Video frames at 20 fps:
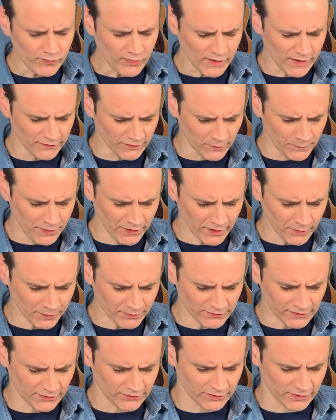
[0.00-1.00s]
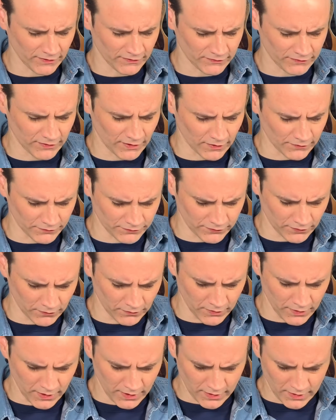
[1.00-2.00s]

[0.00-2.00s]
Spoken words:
is the pick position itself. So